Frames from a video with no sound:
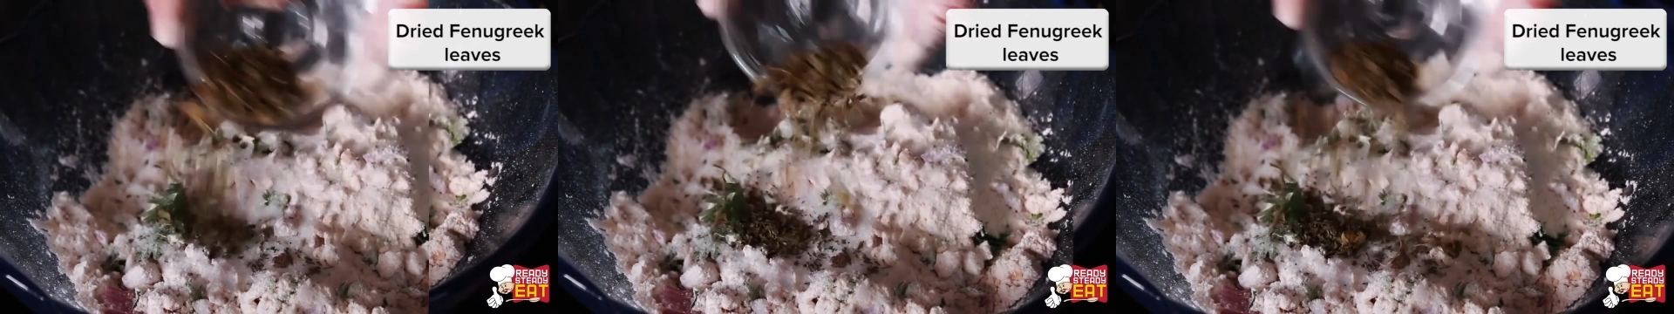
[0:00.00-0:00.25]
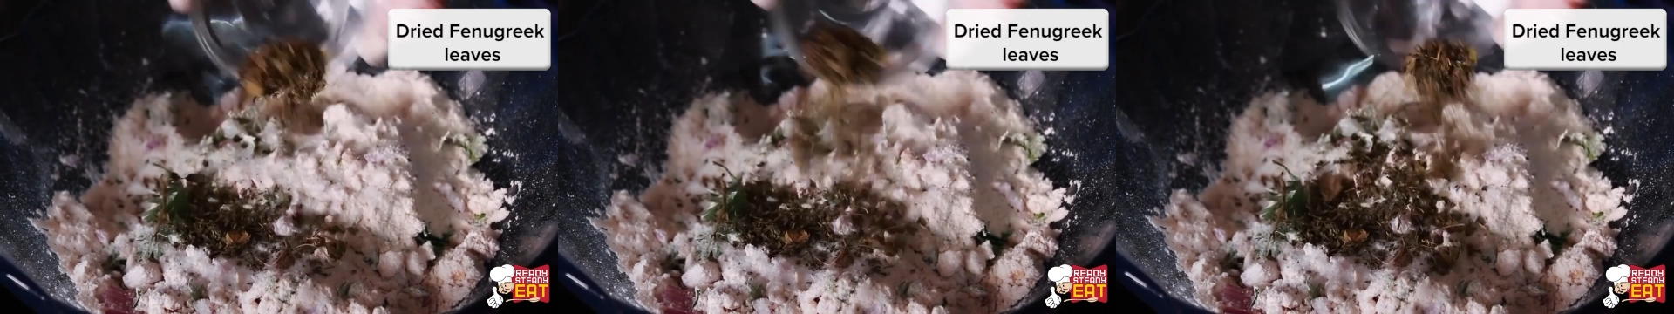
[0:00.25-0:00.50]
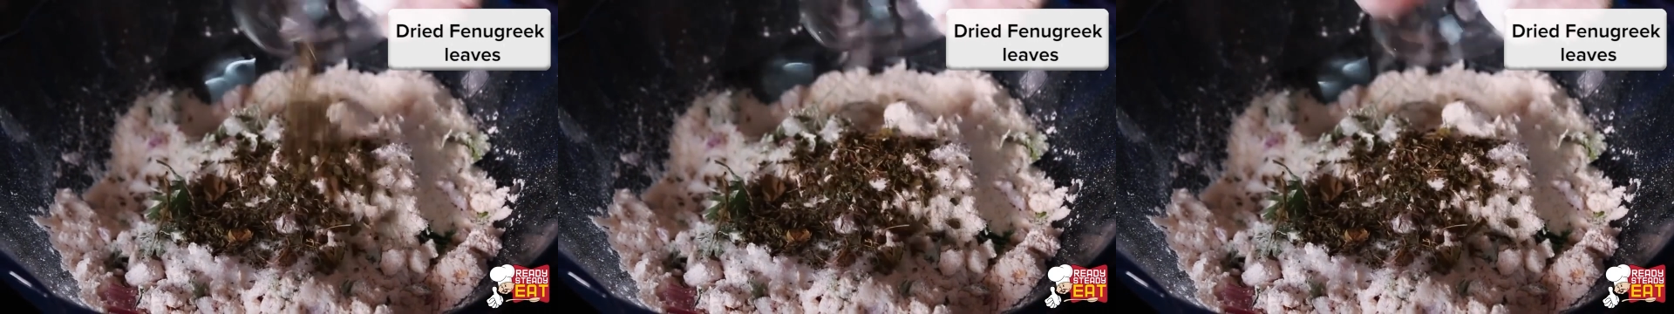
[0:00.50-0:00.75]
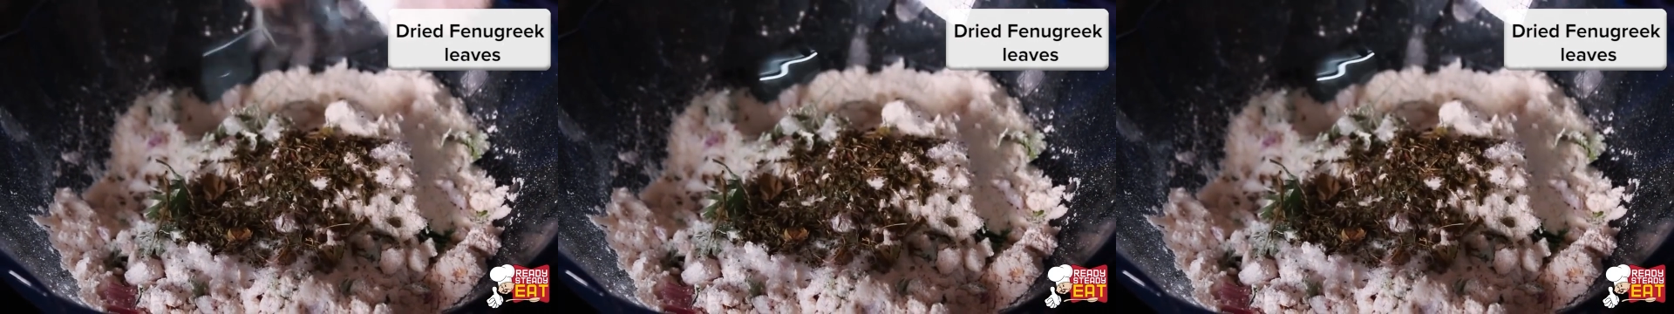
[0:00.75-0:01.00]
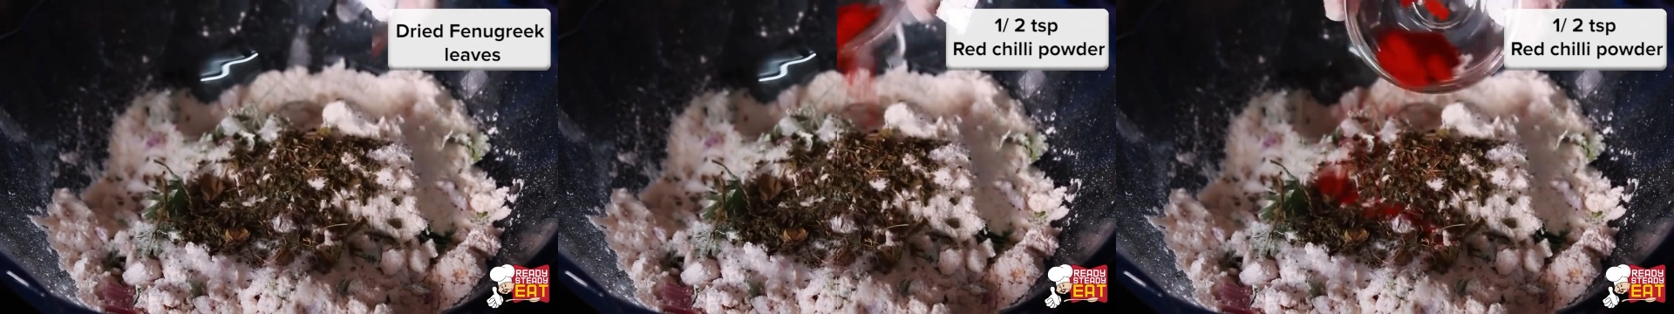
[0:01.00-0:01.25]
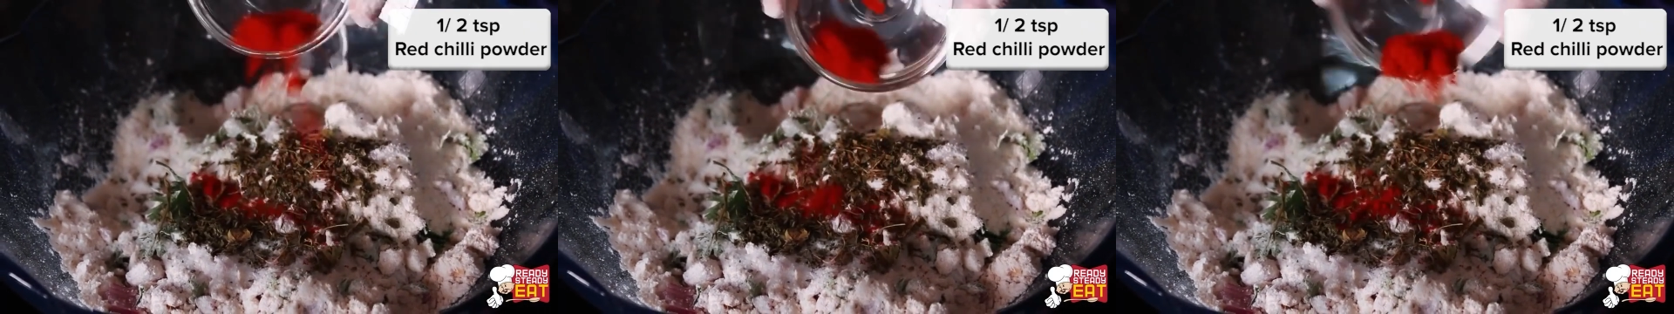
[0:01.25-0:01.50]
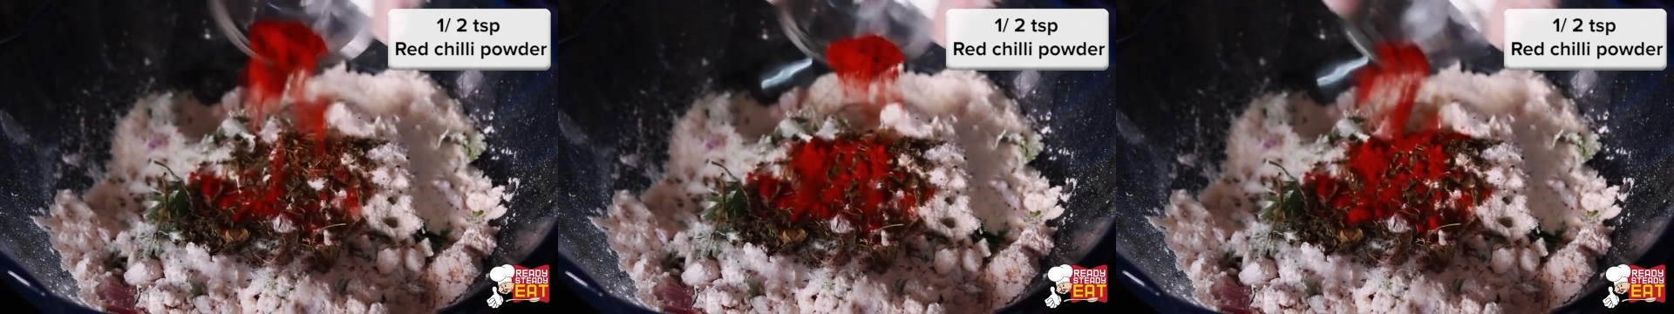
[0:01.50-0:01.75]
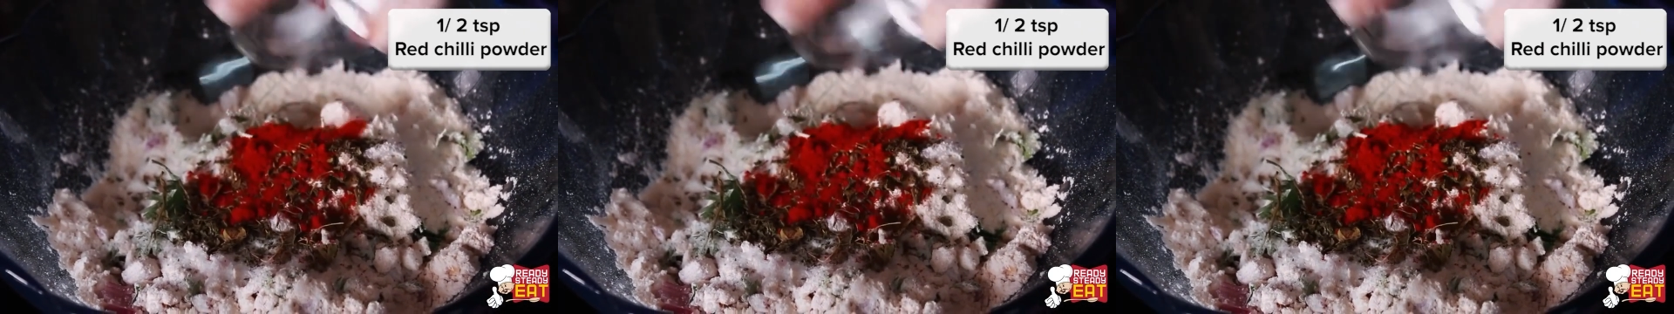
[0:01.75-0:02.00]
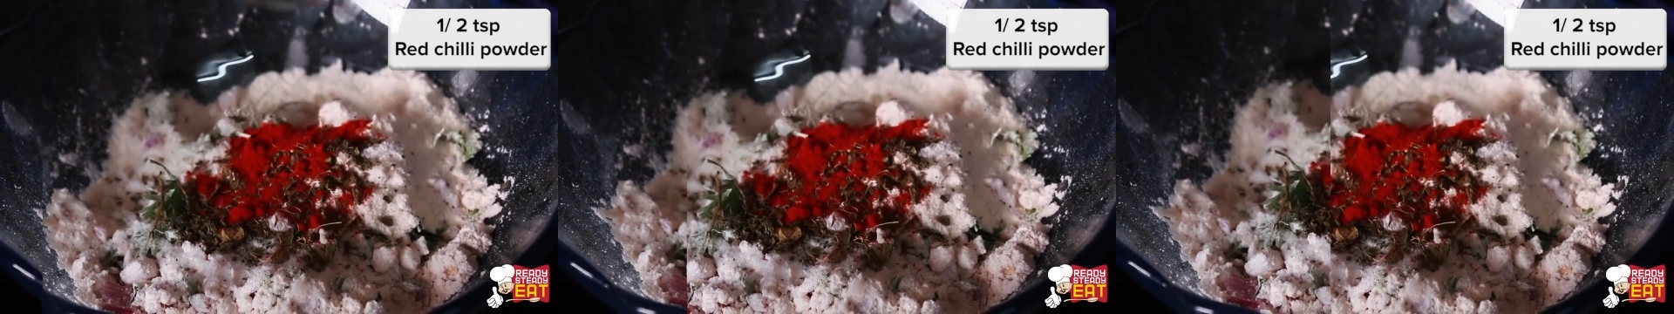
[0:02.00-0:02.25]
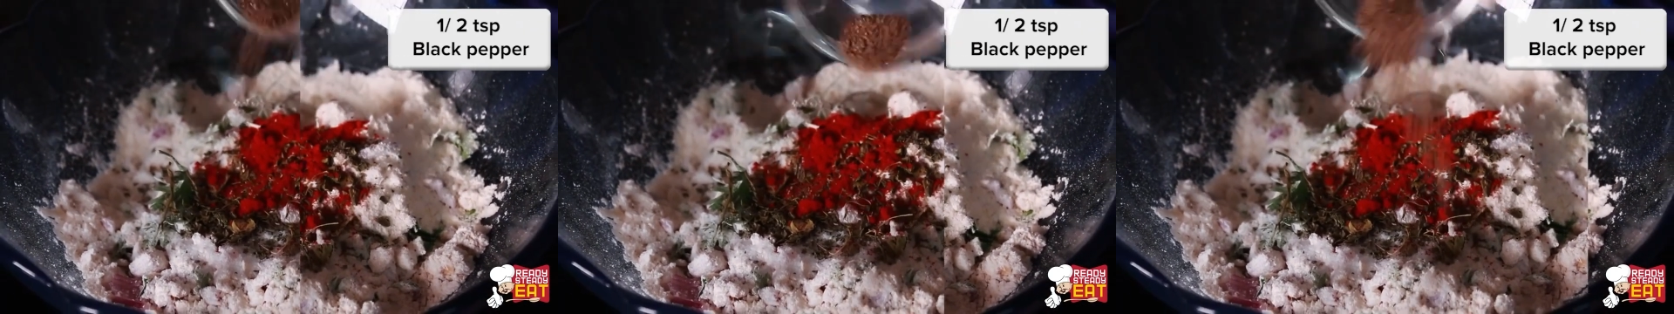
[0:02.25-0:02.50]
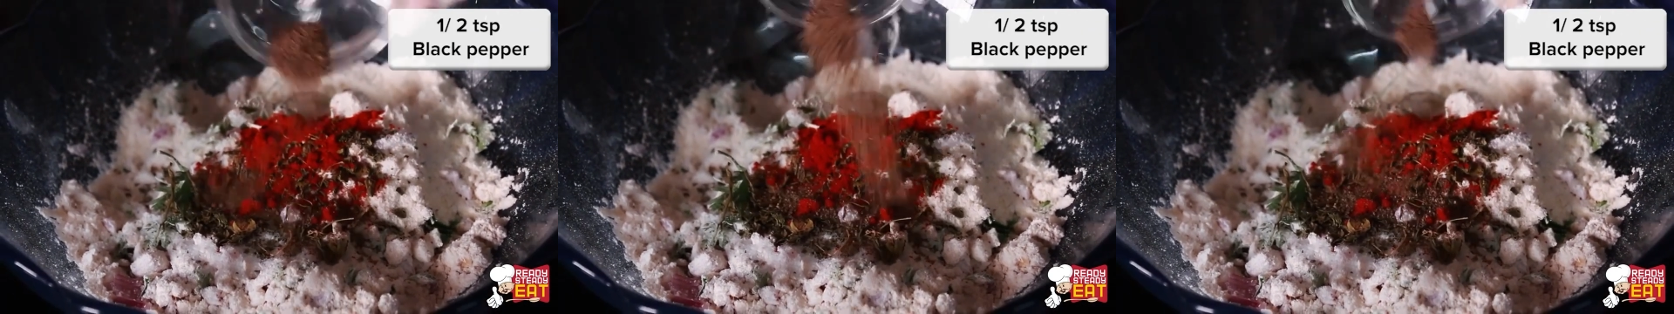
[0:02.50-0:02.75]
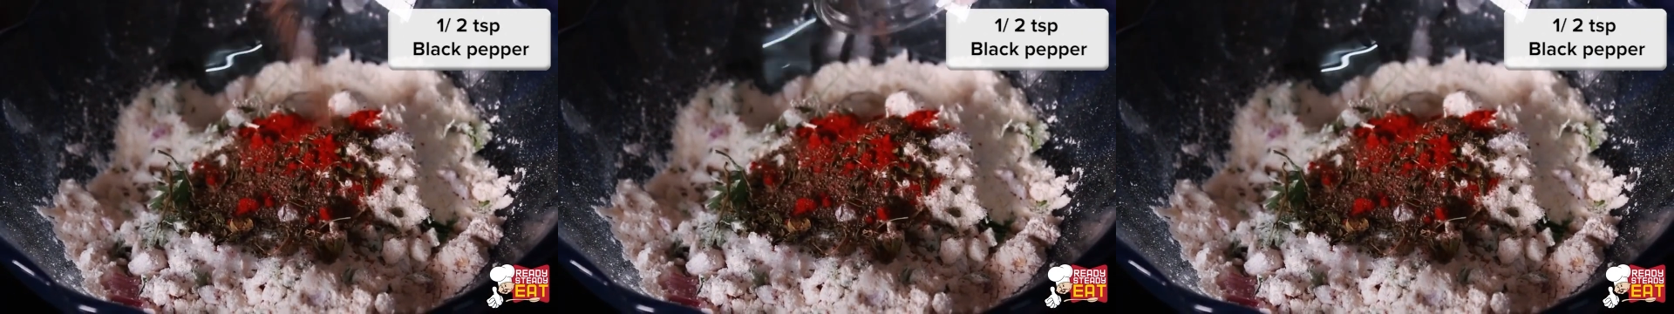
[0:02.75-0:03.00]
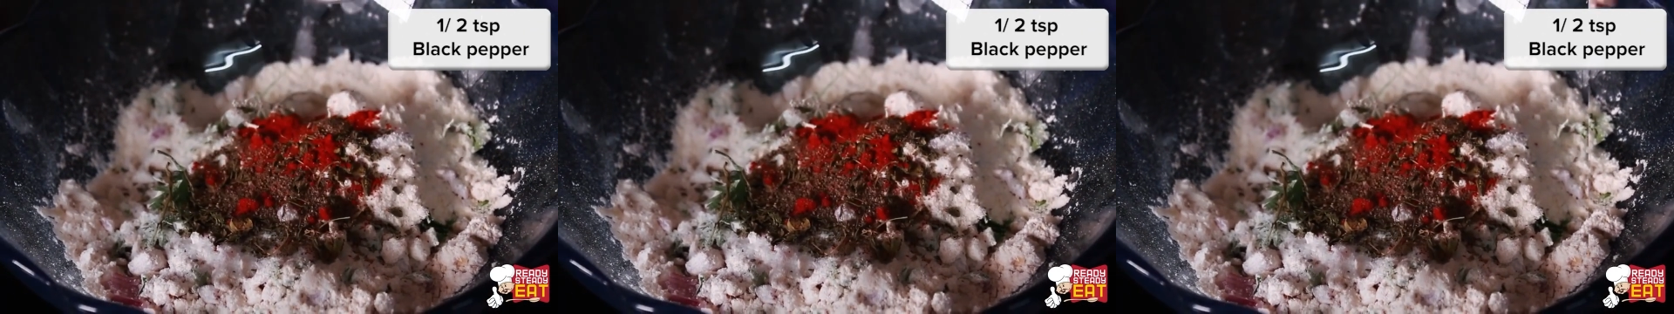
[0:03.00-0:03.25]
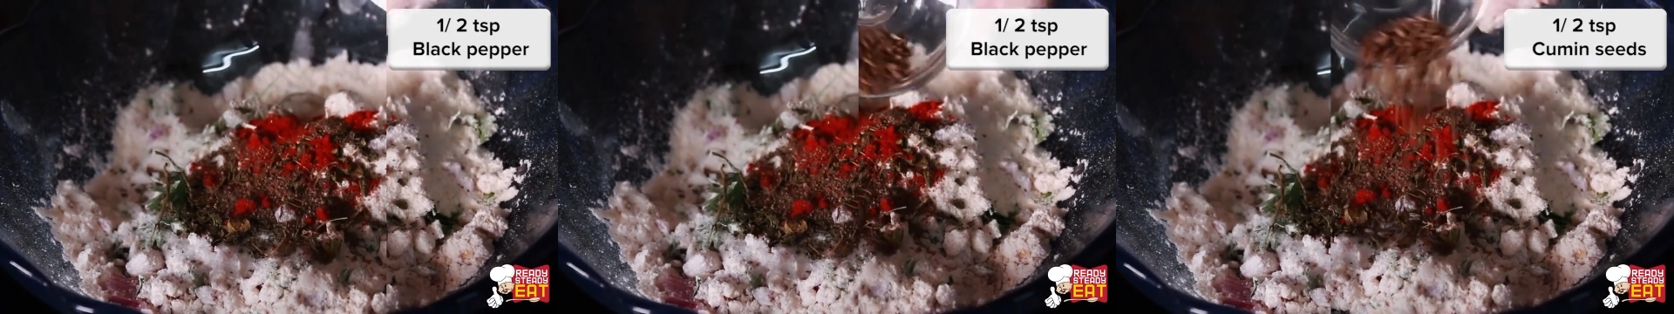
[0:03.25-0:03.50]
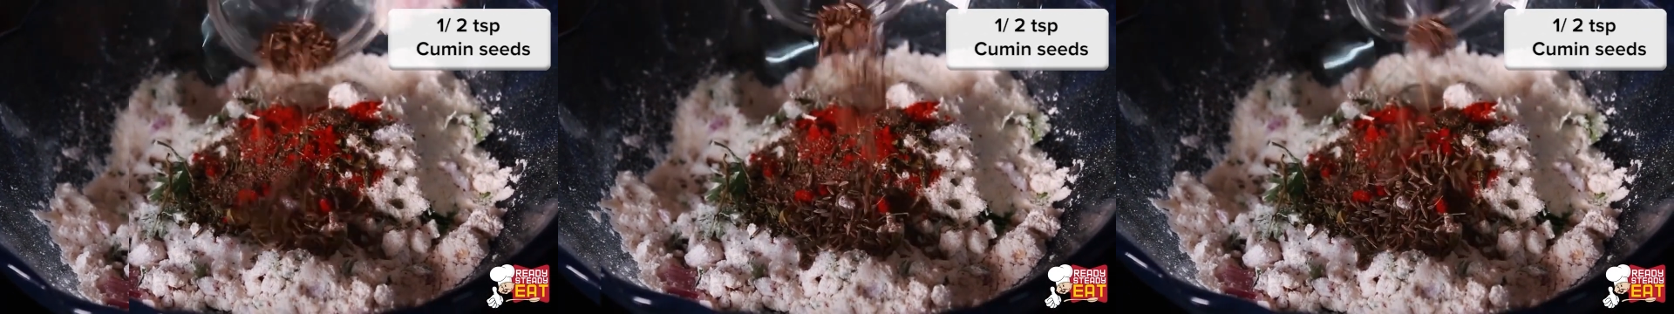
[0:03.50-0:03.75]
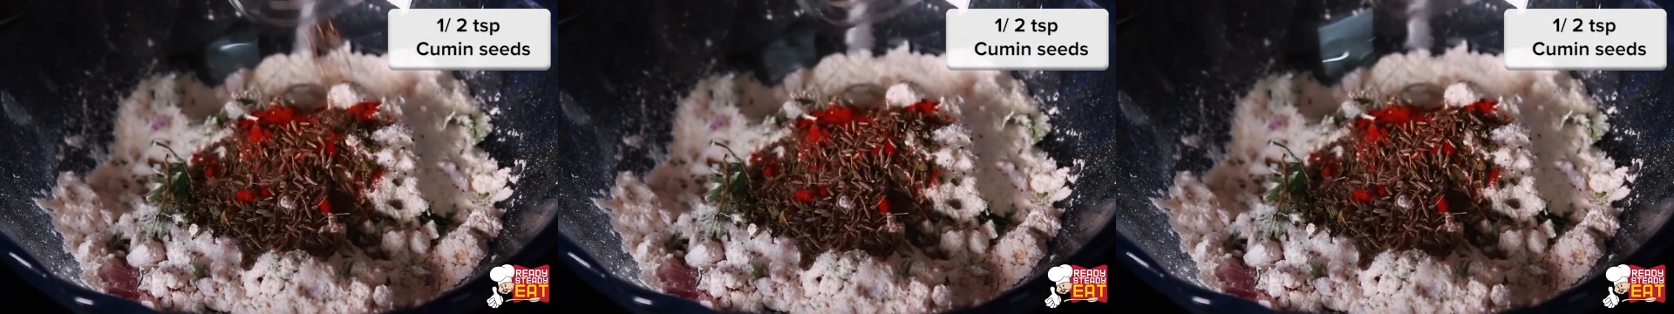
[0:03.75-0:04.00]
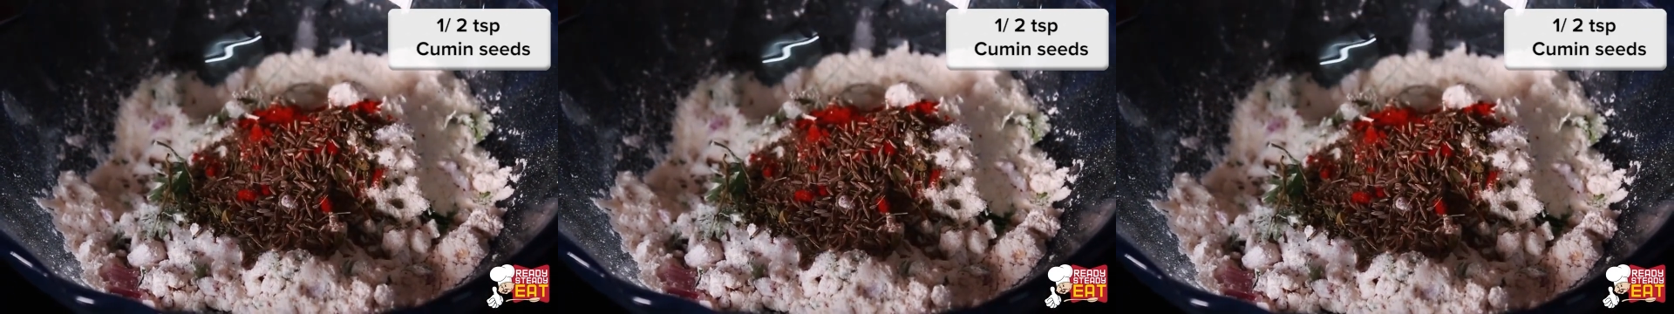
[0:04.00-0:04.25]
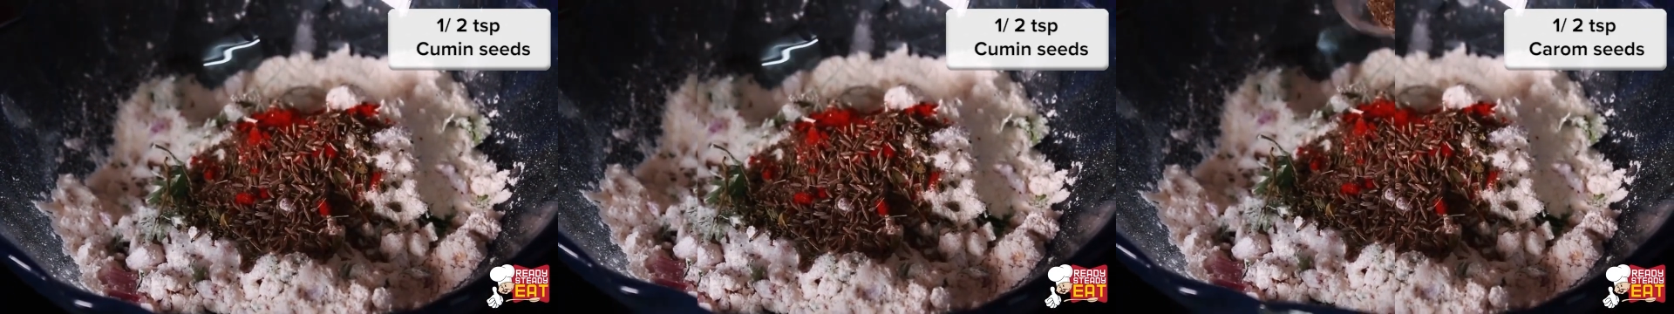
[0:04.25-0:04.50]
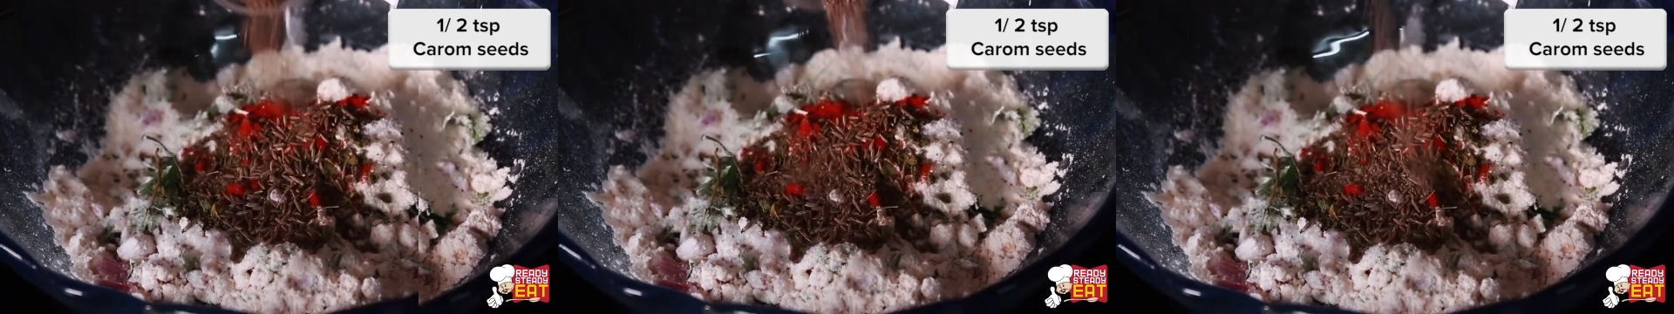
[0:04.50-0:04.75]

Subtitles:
Nobody's mouth can be seen.